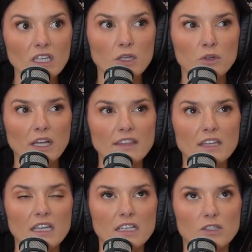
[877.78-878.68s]
There were like
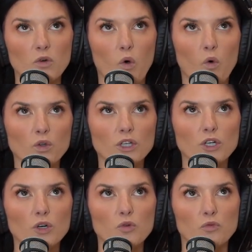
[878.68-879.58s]
these
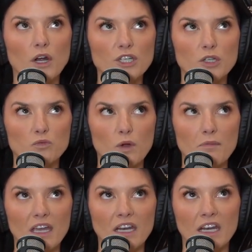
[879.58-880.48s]
older Russian
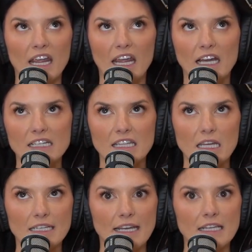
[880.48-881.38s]
women, and
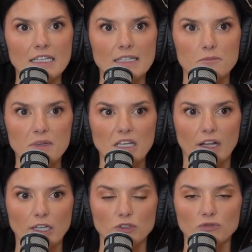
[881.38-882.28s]
they didn't speak
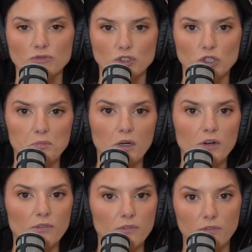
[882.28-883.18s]
like
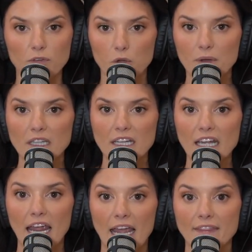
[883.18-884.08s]
super
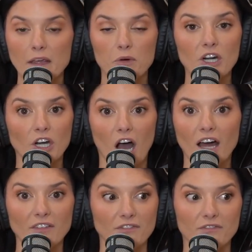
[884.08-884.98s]
fluently, and they were
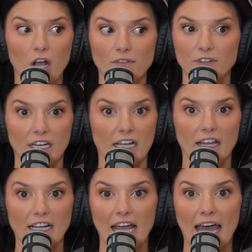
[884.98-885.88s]
not comforting
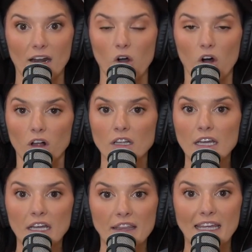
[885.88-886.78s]
like at all.
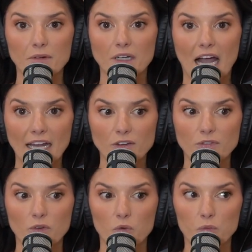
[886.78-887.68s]
They were kind
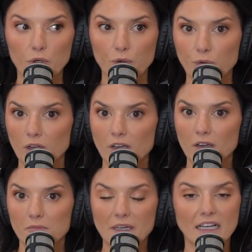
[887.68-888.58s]
of rude
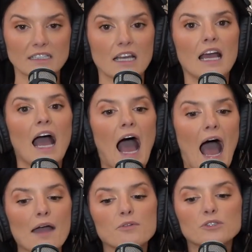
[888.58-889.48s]
because
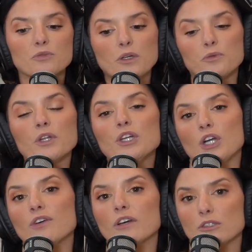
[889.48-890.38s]
I was really
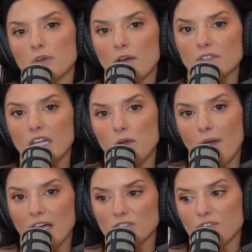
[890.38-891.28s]
nervous when I was getting
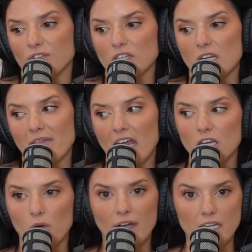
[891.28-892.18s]
waxed for the first time. I had
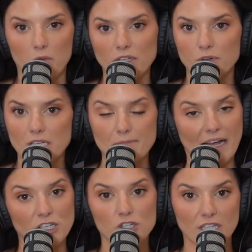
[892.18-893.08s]
no idea what to
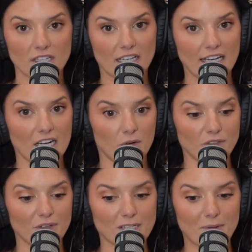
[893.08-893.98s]
expect, just like I didn't know
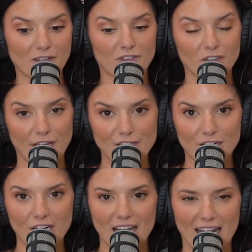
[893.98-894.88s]
what to expect for
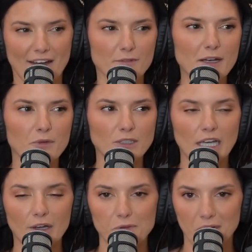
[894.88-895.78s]
laser. And everybody will
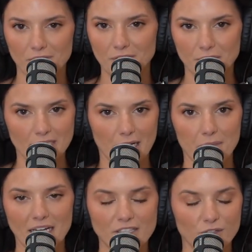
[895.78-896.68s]
tell you what it feels like,
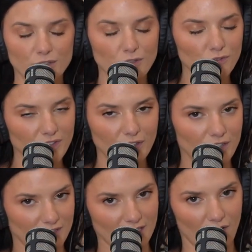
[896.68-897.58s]
but until you feel it
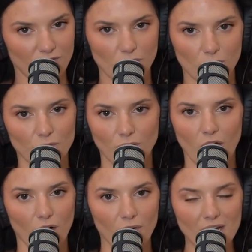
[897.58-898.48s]
yourself, you don't
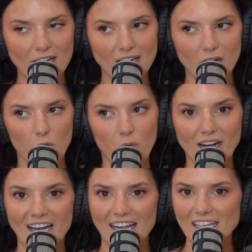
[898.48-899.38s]
know what
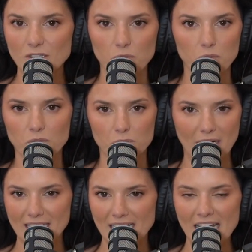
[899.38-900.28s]
it is or
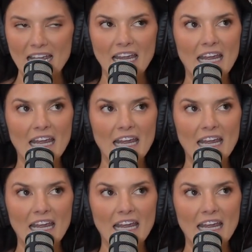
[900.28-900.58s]
really.